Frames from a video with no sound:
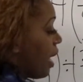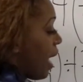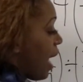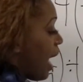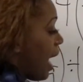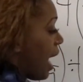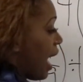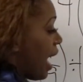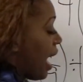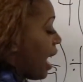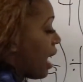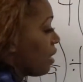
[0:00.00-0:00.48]

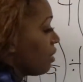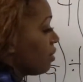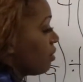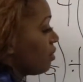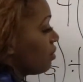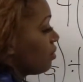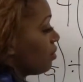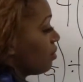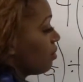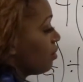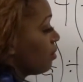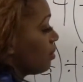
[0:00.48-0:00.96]
and
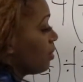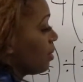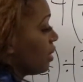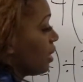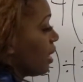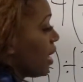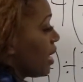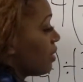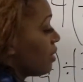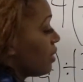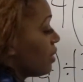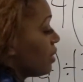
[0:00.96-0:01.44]

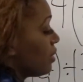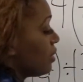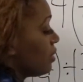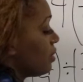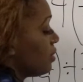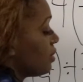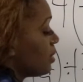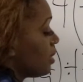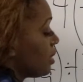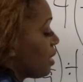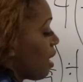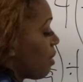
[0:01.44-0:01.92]
in the
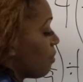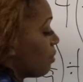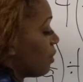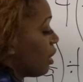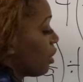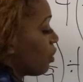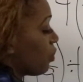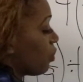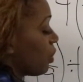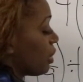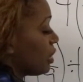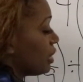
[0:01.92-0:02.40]

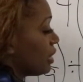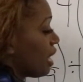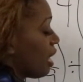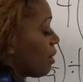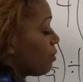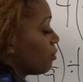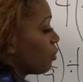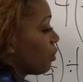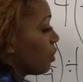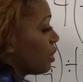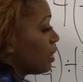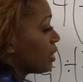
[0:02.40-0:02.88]
denominator, 1
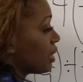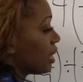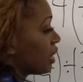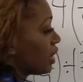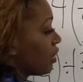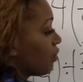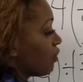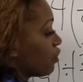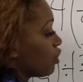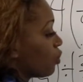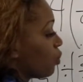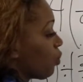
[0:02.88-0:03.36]
times 1 is going
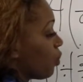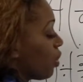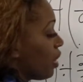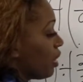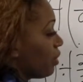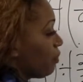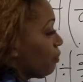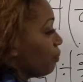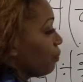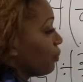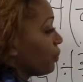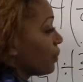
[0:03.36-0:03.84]
to give us
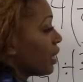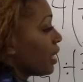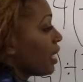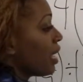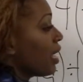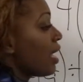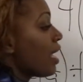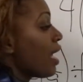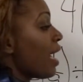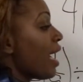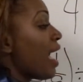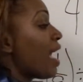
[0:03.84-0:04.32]
1.
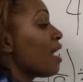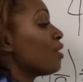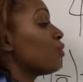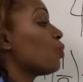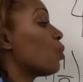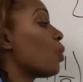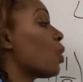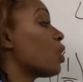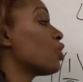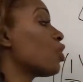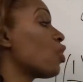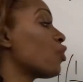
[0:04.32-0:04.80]

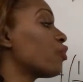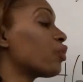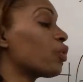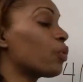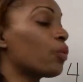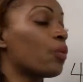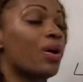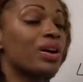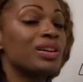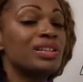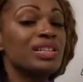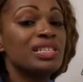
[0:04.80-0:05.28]
And 1 over
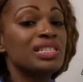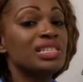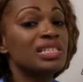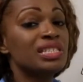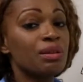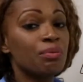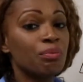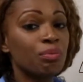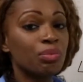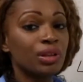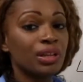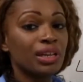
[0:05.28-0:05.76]
1 is
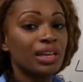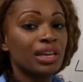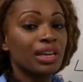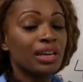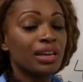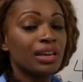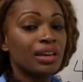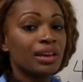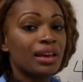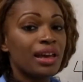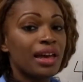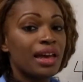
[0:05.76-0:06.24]

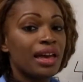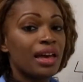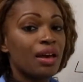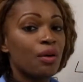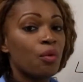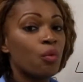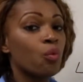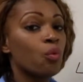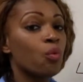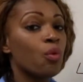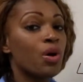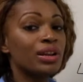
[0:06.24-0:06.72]
simply
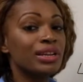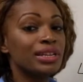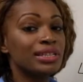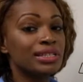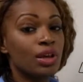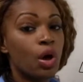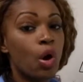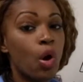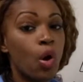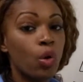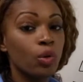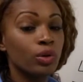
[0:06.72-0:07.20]
1 is
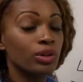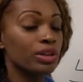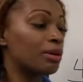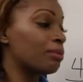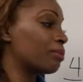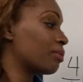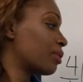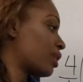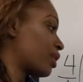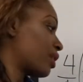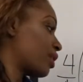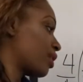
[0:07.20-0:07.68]
a whole
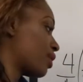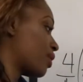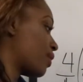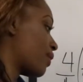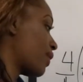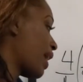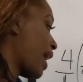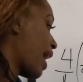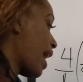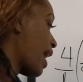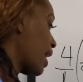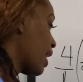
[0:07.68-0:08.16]
number,
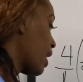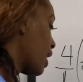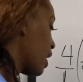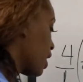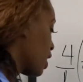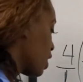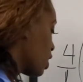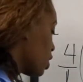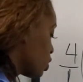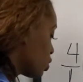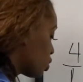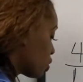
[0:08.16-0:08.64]
okay?
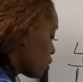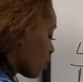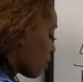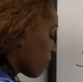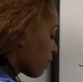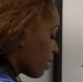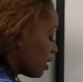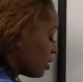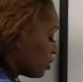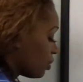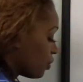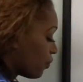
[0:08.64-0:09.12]
So
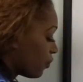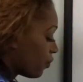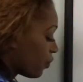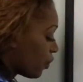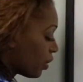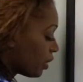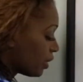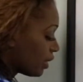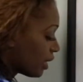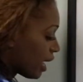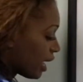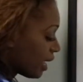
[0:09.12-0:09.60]
I'm going to do
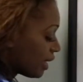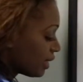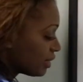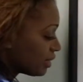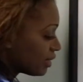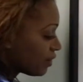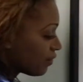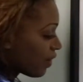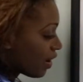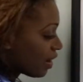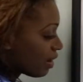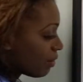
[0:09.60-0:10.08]
4/9
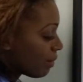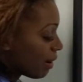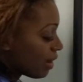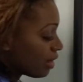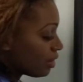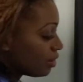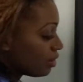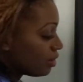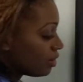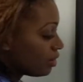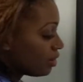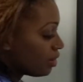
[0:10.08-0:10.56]
divided
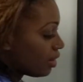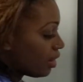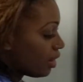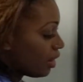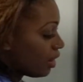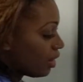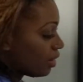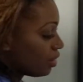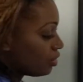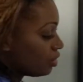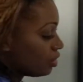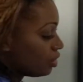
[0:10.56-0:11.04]
by
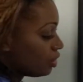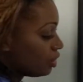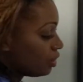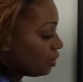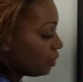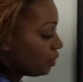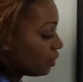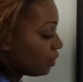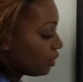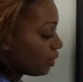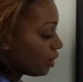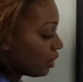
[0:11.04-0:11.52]

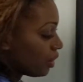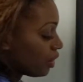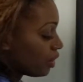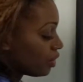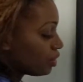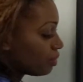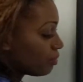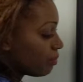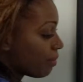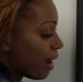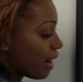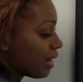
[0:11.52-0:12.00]

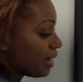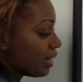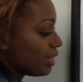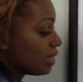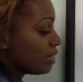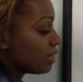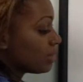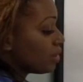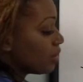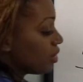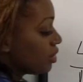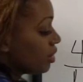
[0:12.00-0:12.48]
2/3
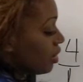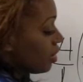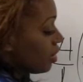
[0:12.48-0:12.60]
minus